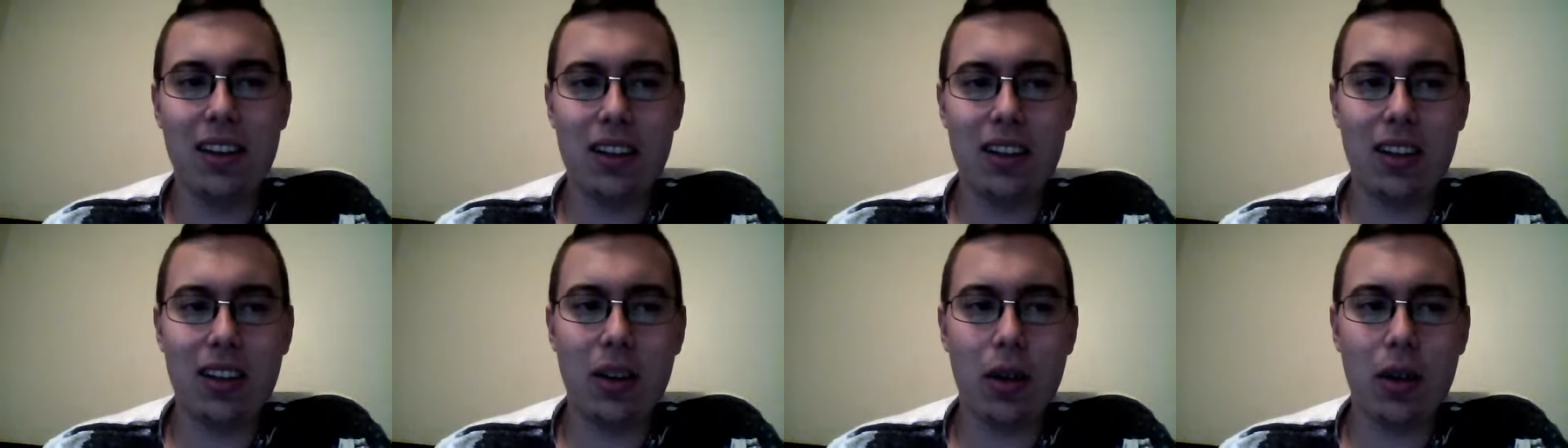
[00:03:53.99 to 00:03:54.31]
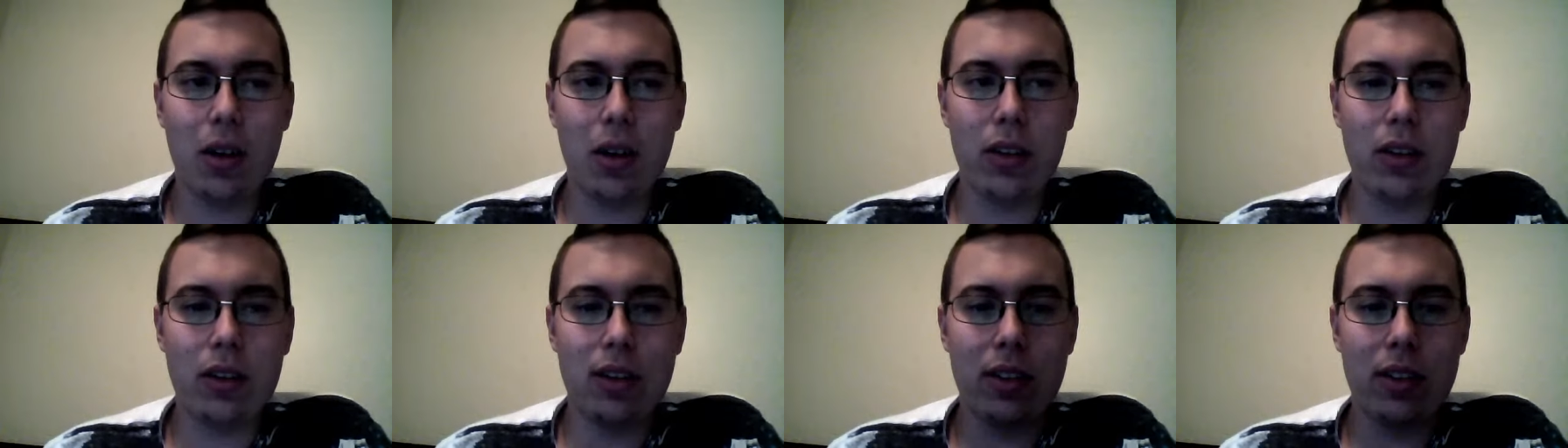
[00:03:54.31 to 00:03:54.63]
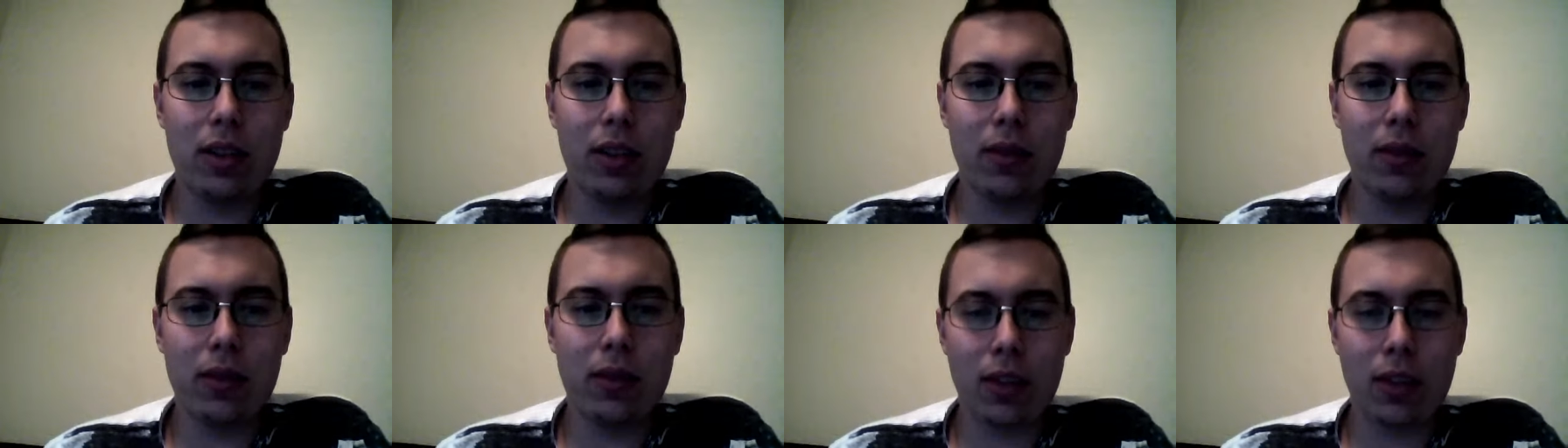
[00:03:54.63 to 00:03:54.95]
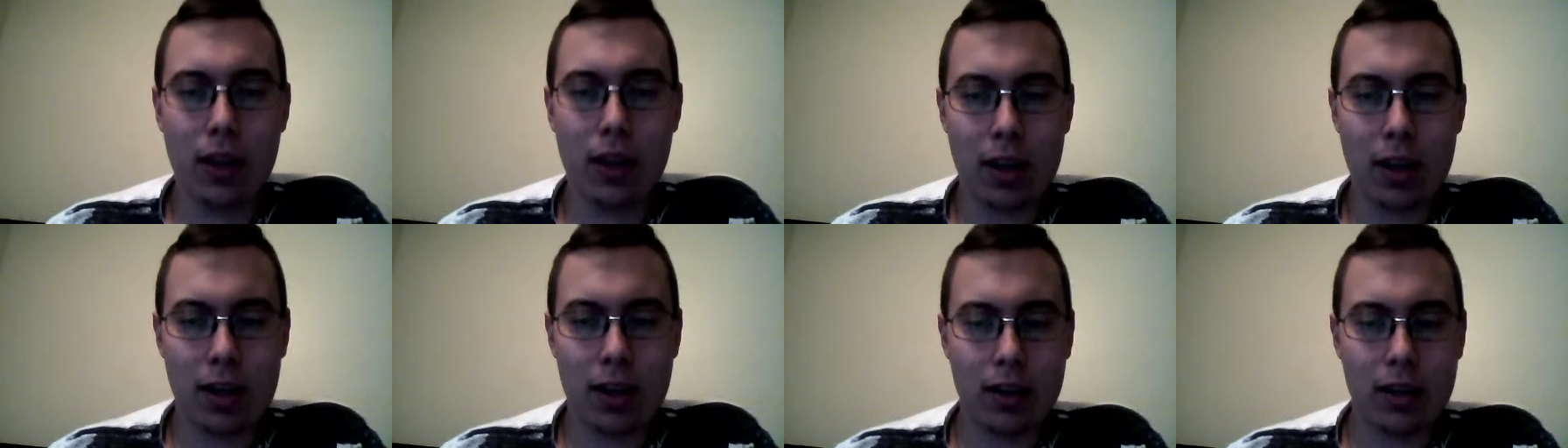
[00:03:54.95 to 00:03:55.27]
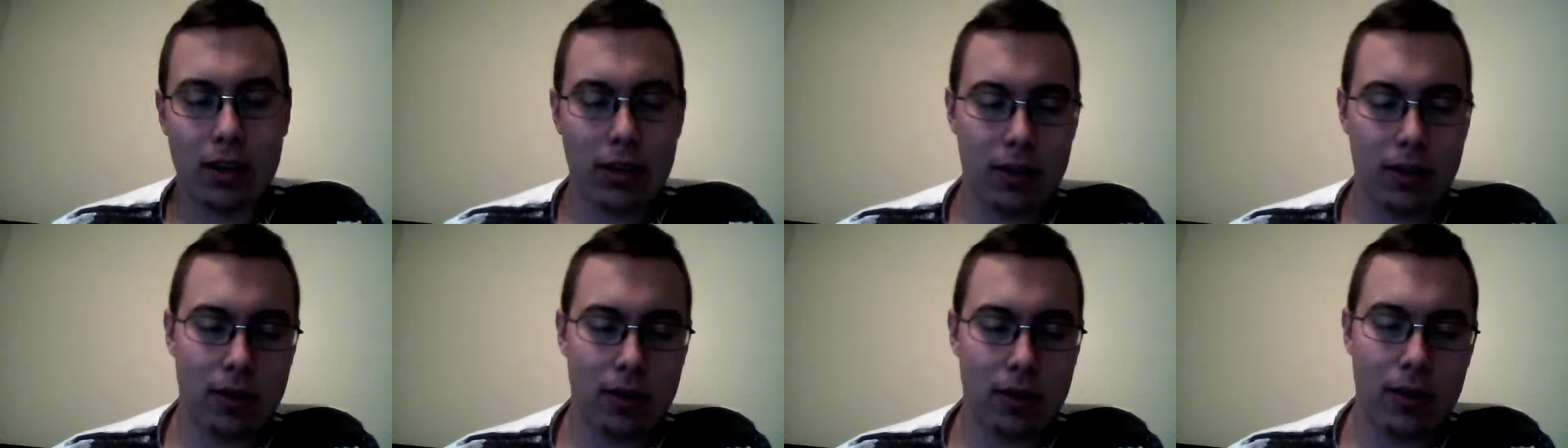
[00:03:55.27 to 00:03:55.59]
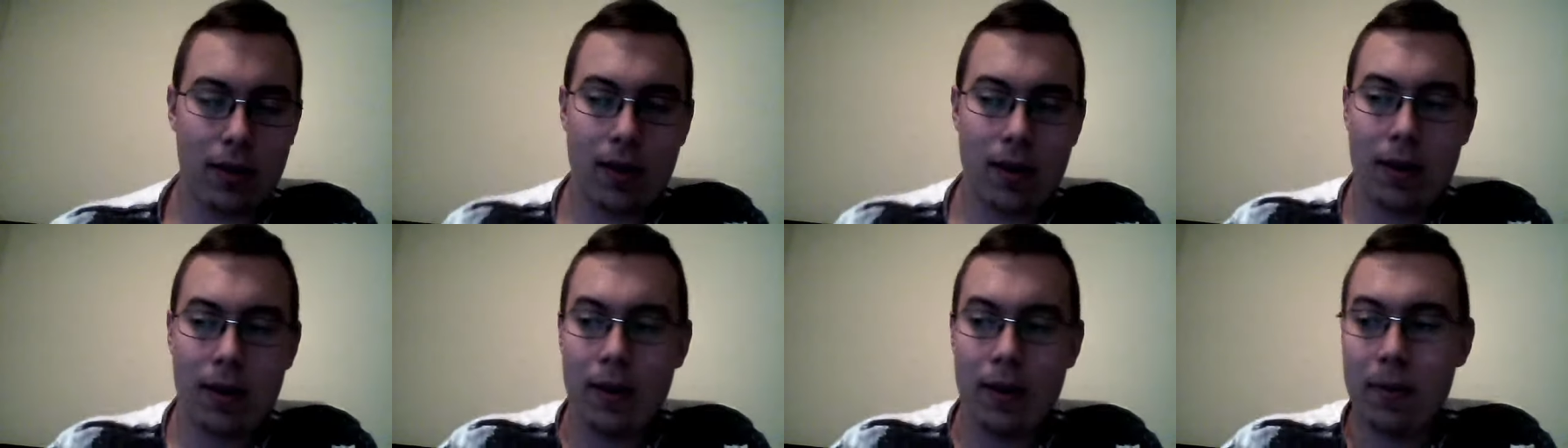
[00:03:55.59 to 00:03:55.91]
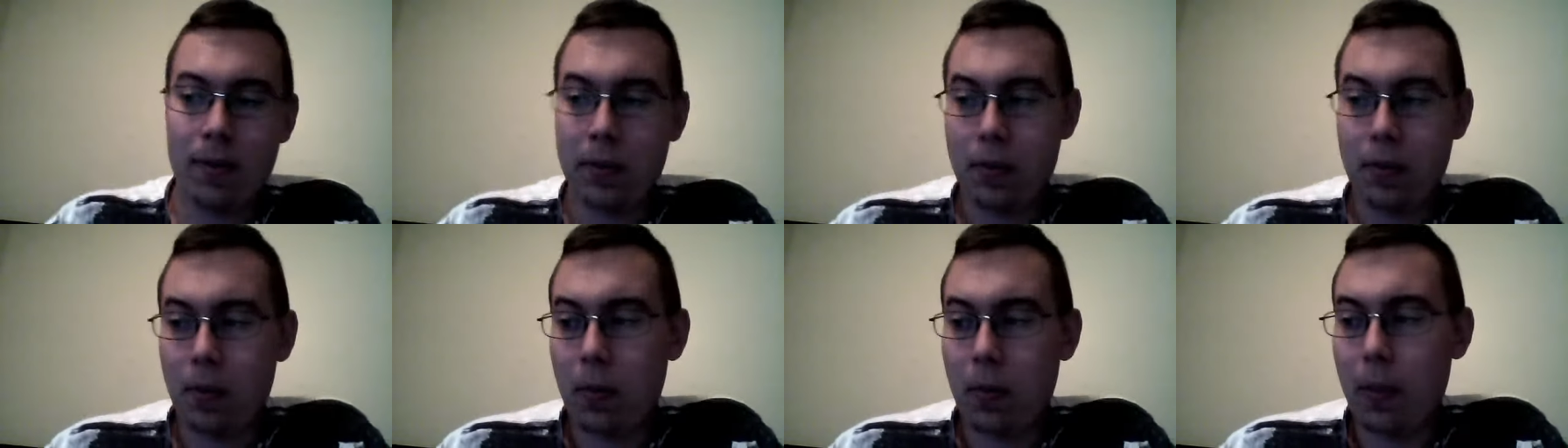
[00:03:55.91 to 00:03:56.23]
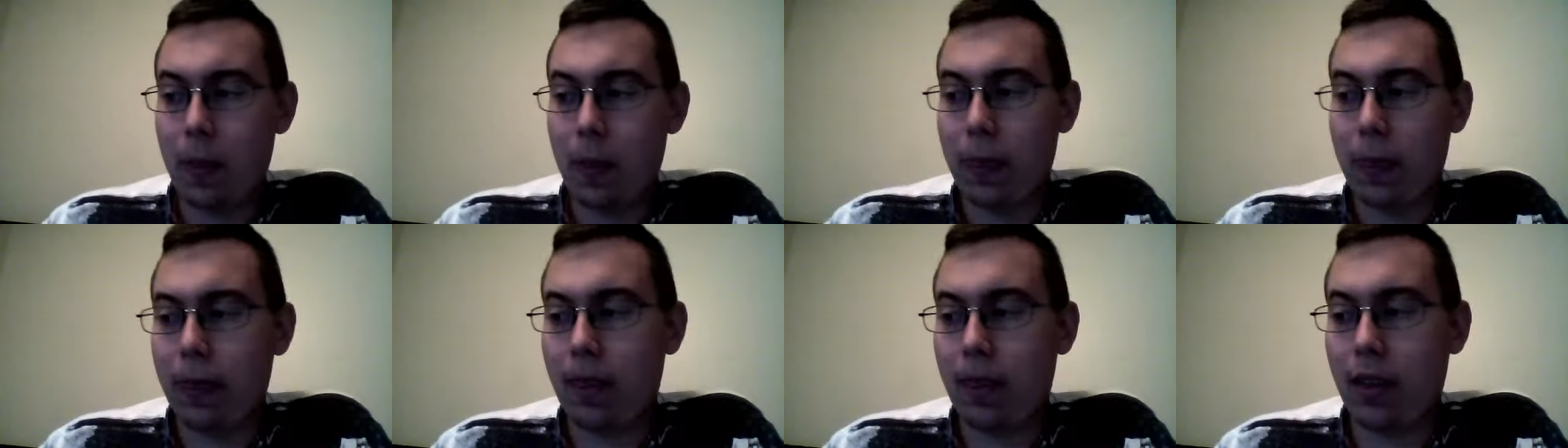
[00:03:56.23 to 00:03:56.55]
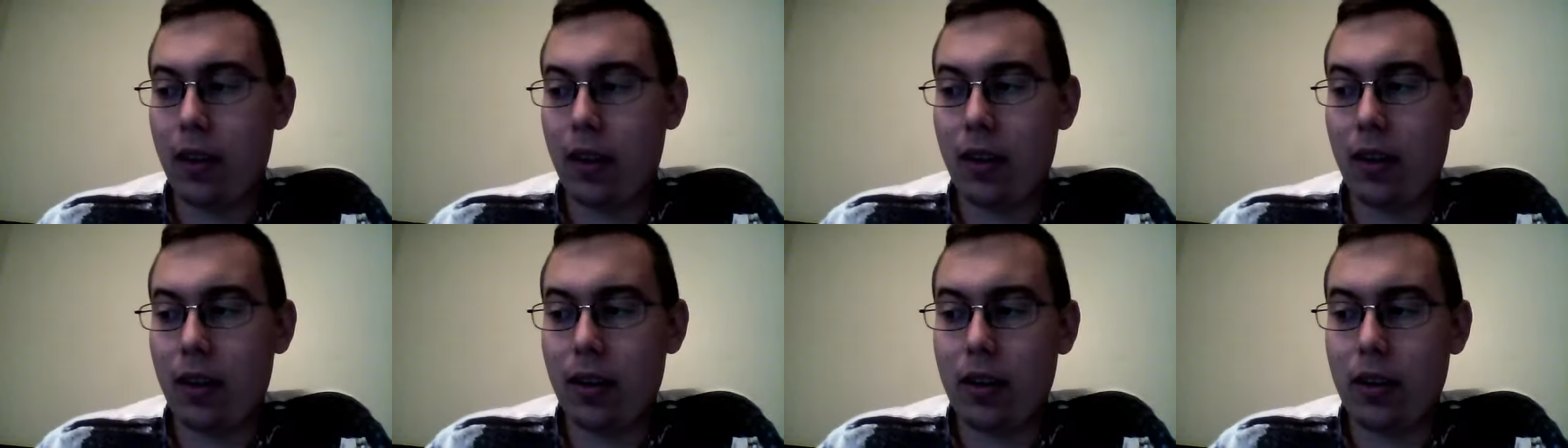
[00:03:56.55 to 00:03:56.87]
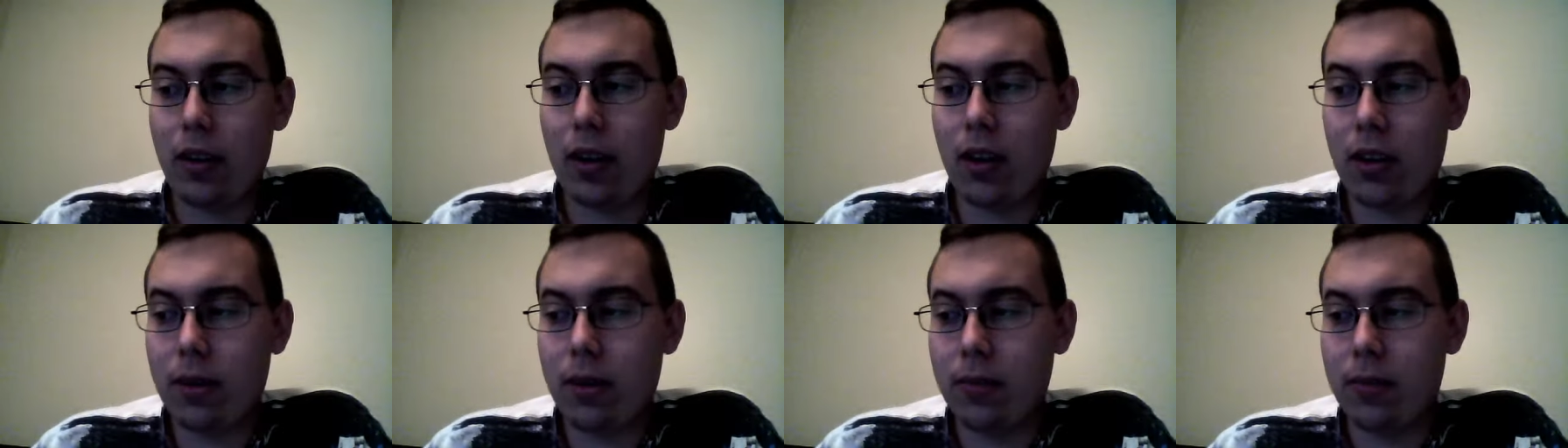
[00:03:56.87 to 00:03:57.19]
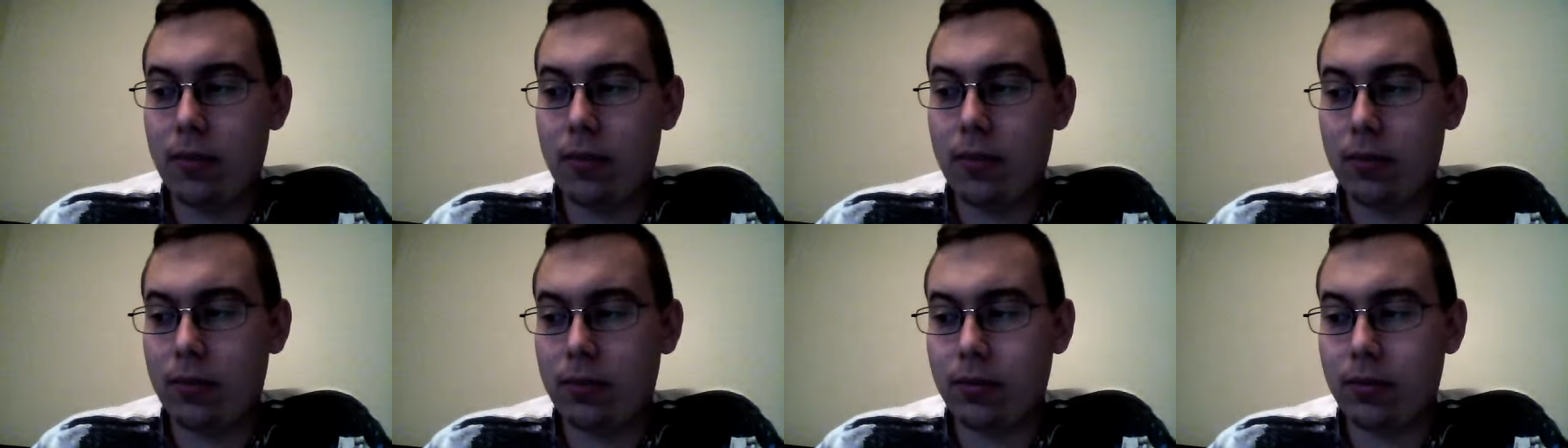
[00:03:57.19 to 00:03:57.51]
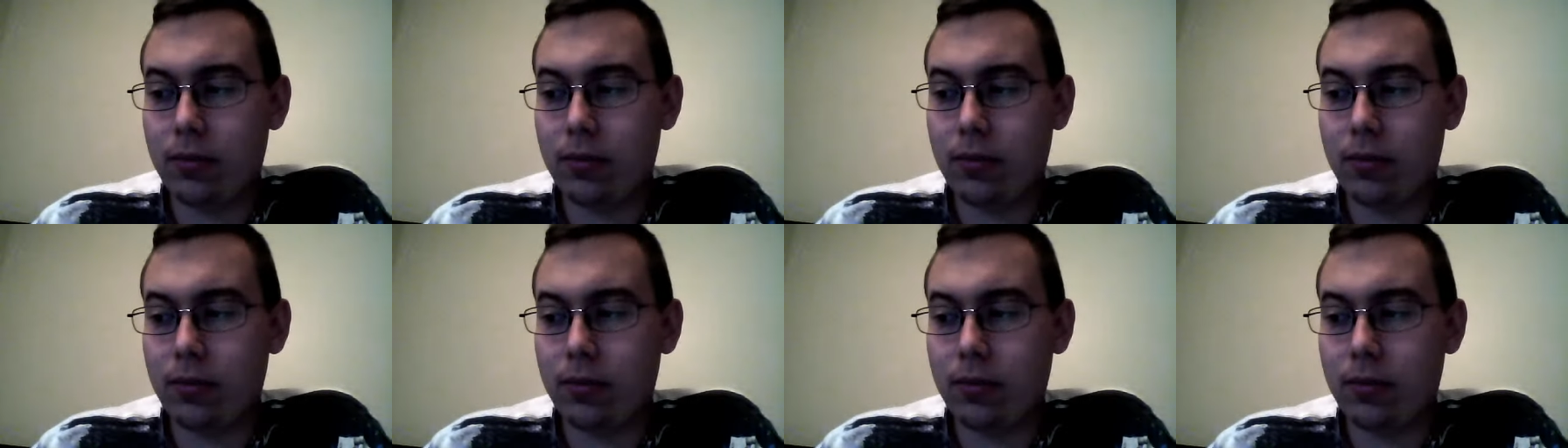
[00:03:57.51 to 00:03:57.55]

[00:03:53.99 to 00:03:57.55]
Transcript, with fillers: you know, all these different things. And, um...